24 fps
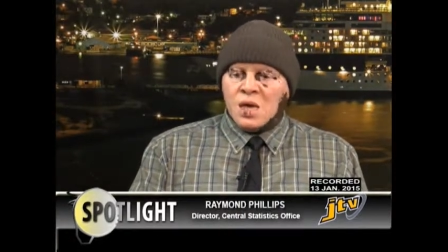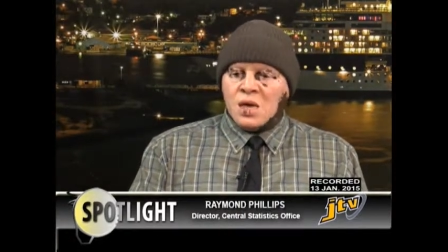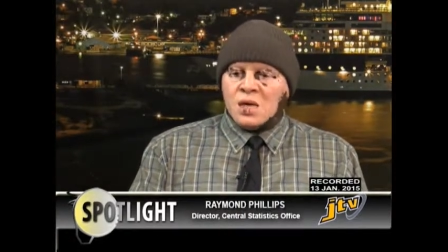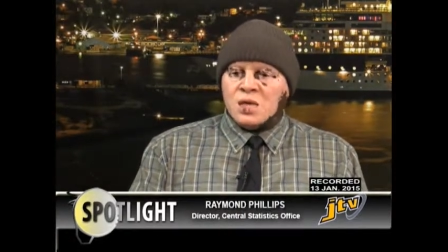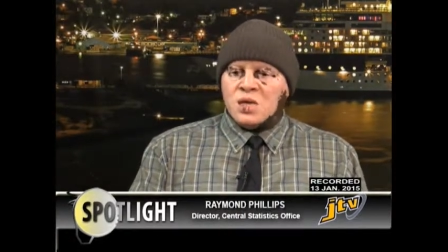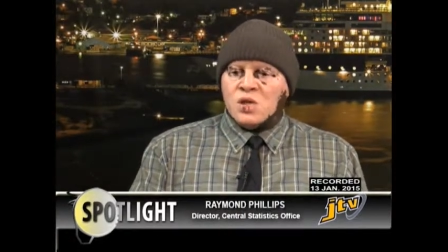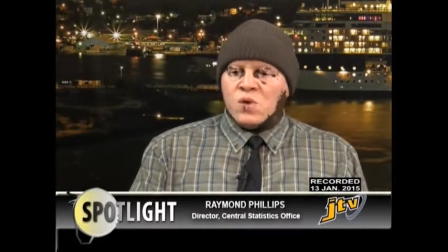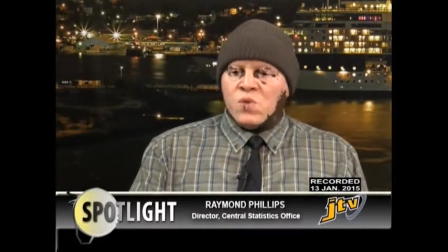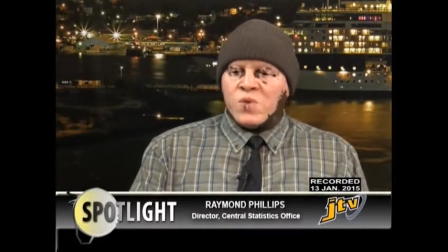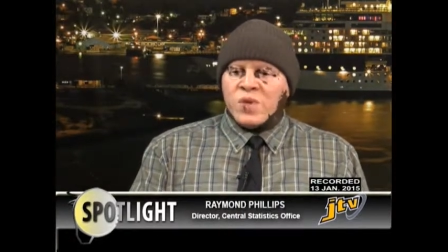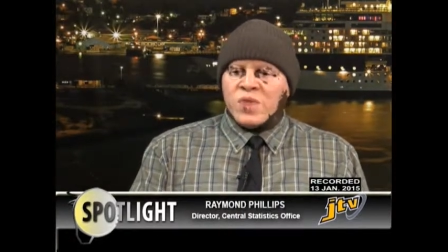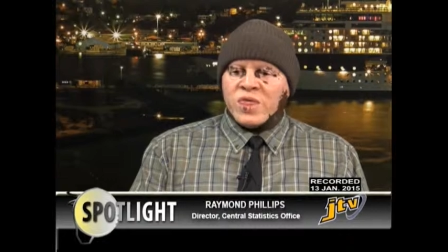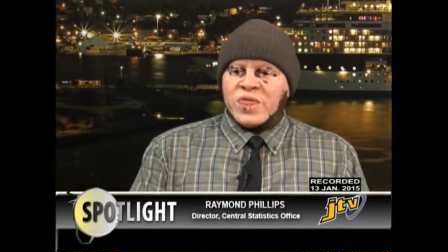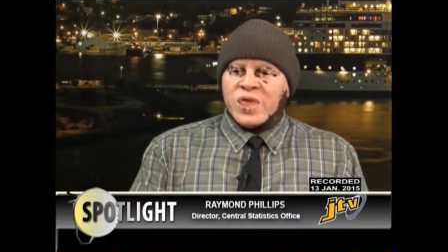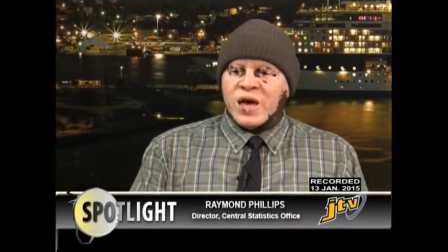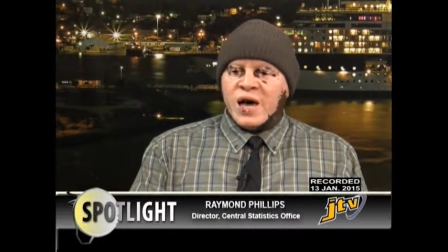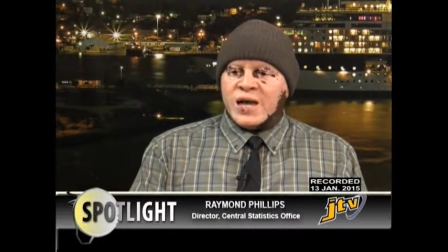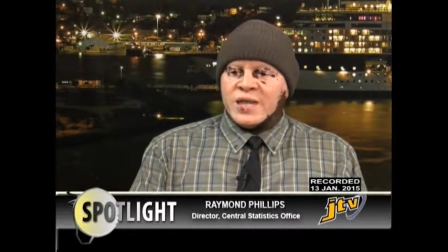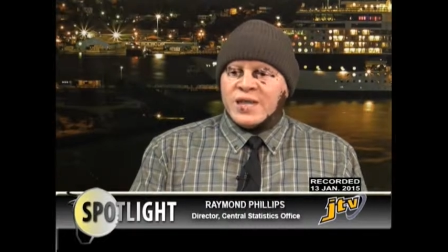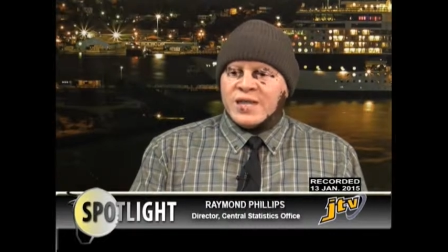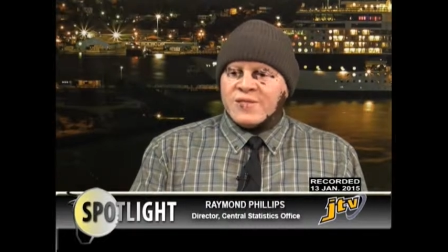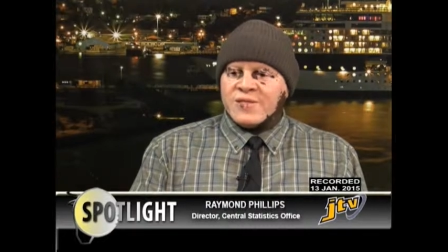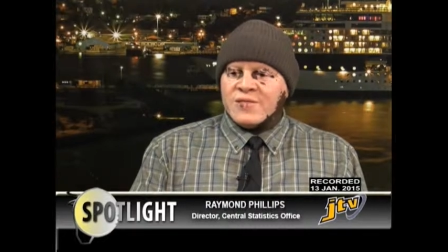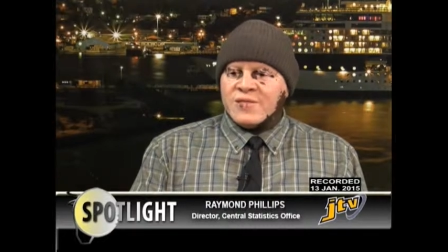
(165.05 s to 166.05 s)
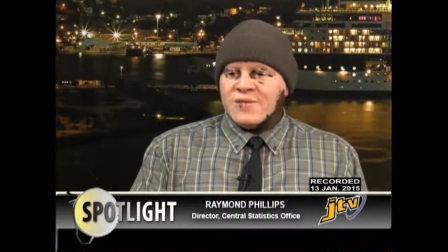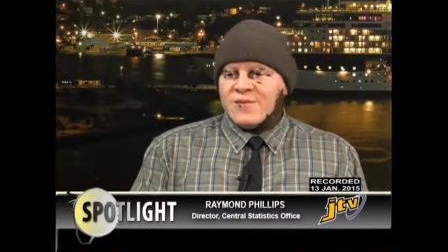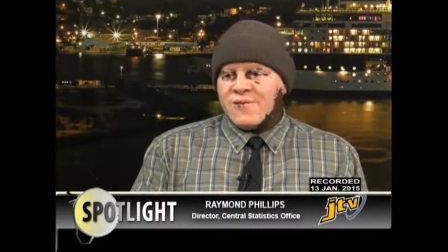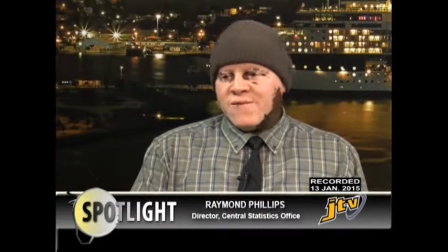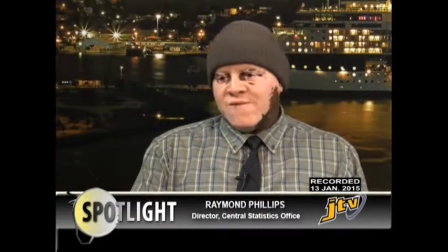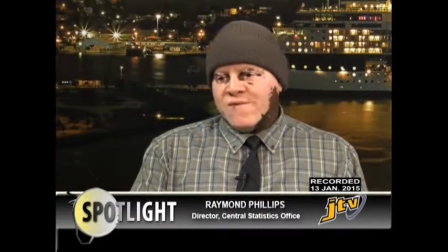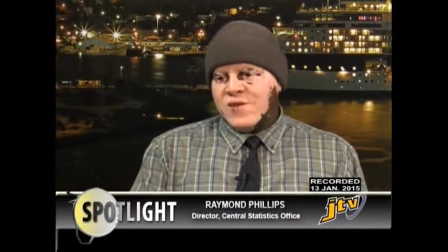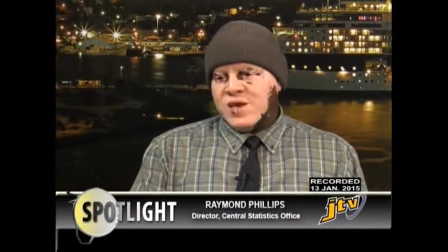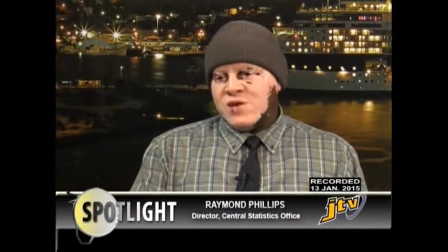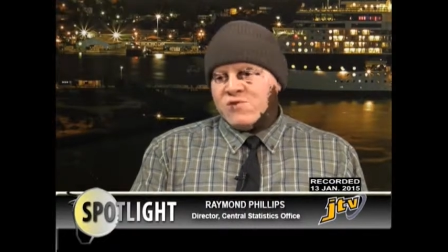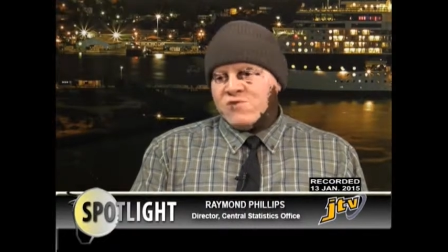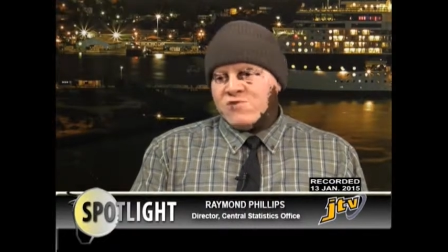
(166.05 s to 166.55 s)
you know, we thought it
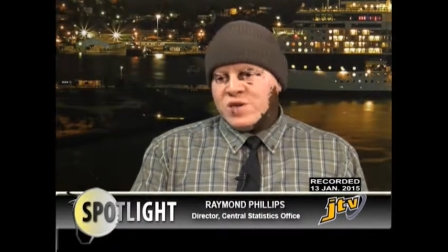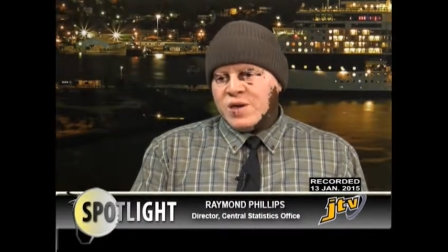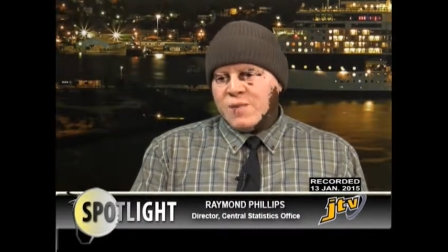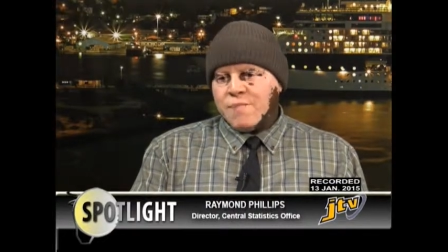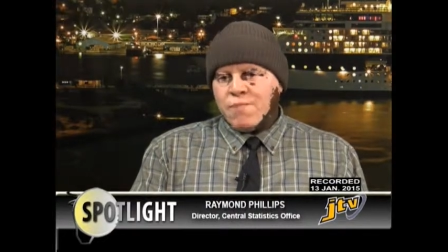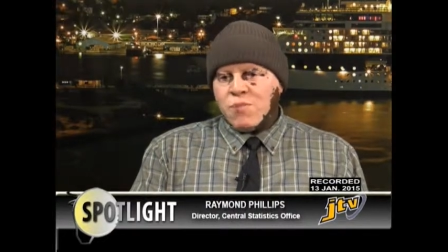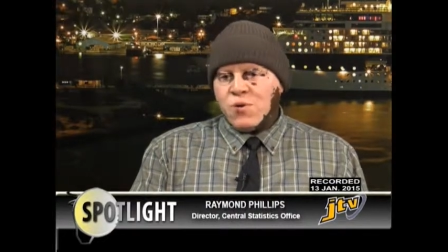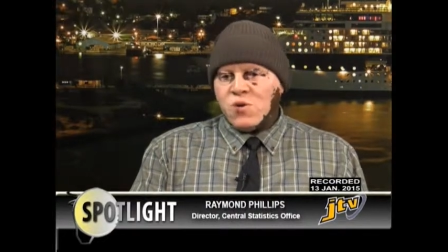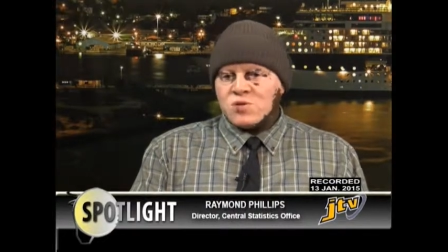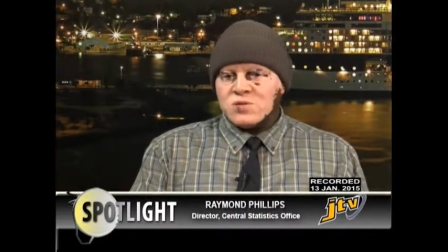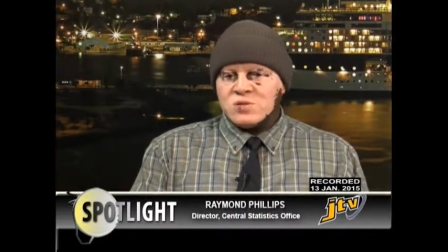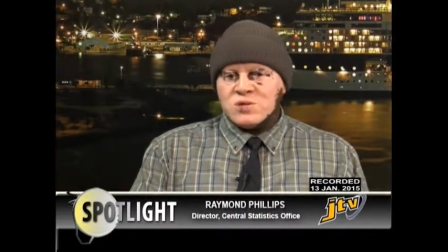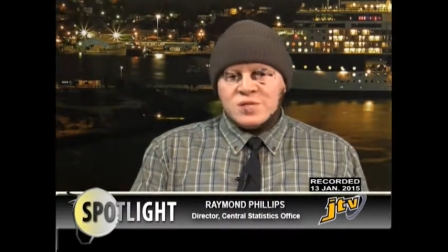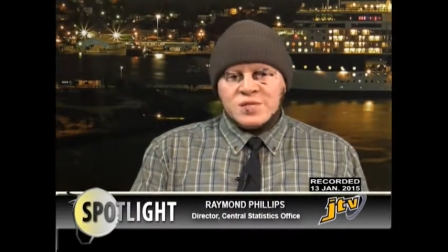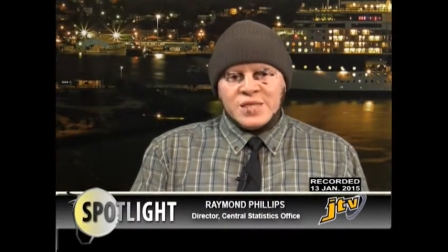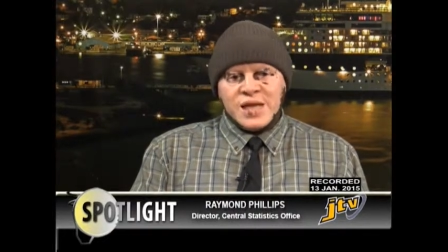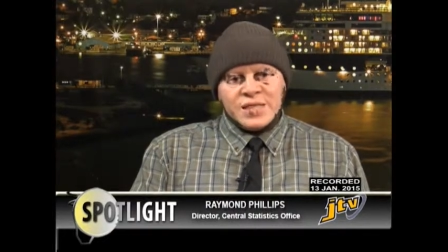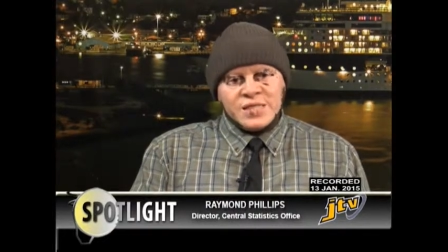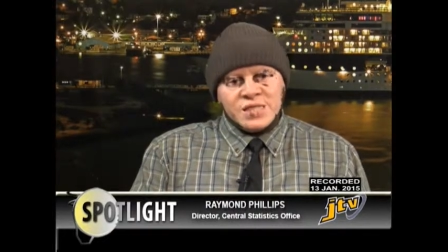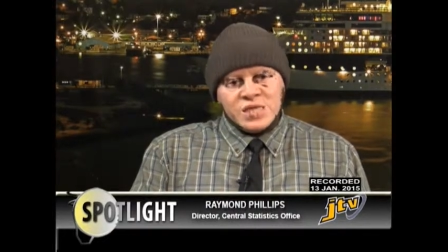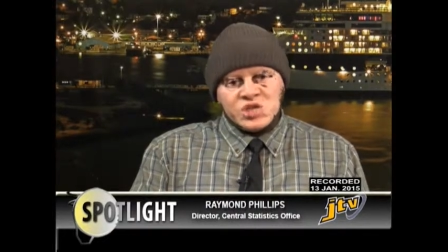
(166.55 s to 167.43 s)
very important at